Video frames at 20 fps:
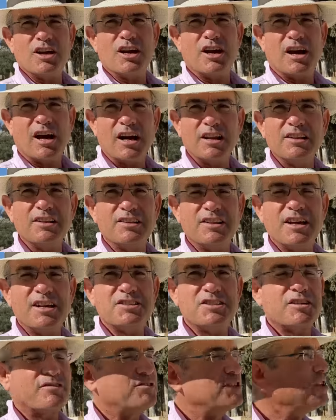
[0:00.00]

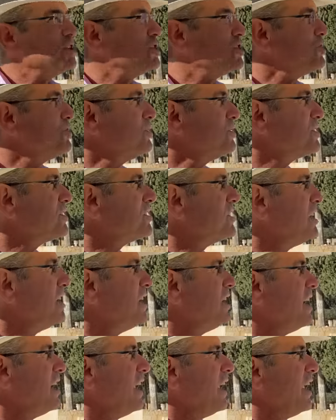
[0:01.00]
holidays of the Jews.
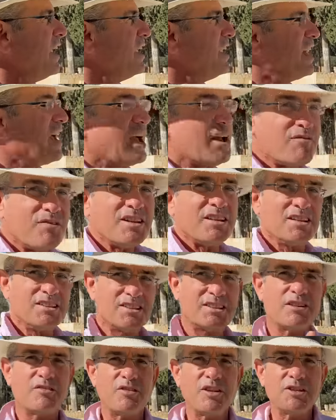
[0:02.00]
And
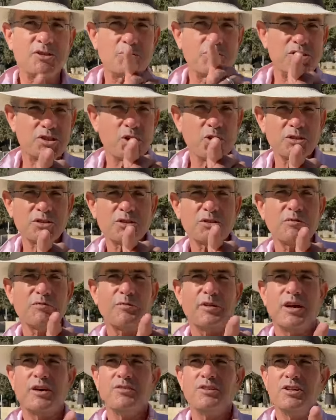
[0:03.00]
evidence of this was also
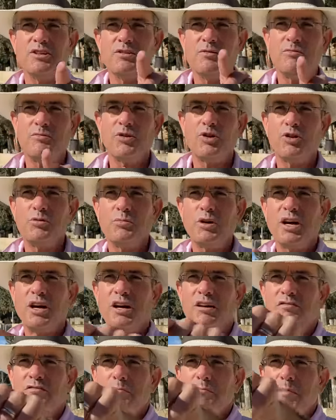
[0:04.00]
found in the form
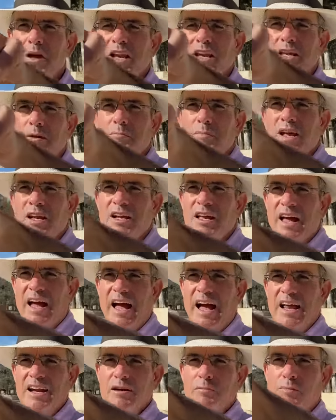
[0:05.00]
of many, many
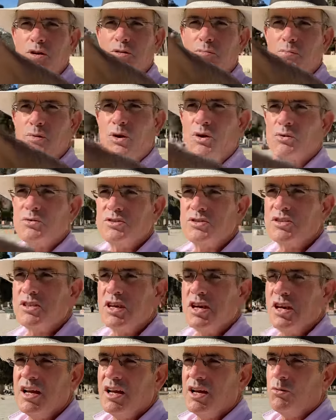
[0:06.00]
animal bones
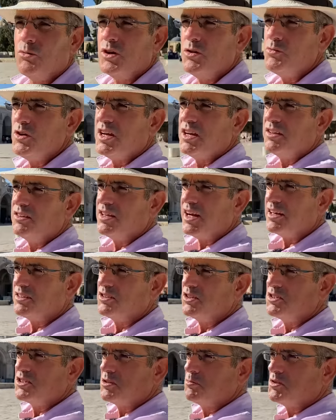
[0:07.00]
when we
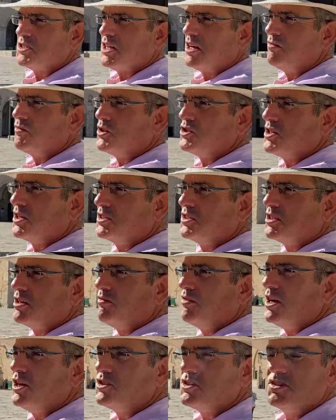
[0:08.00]
conducted some salvage
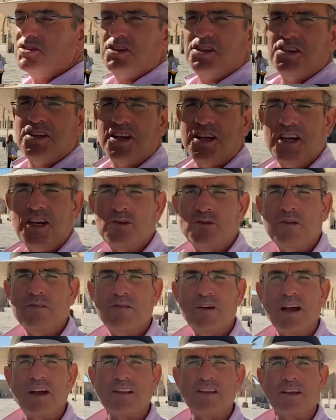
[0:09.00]
excavations in the Kidron
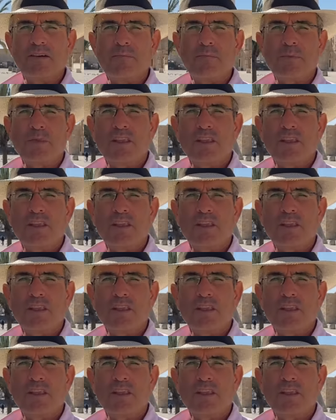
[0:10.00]
Valley.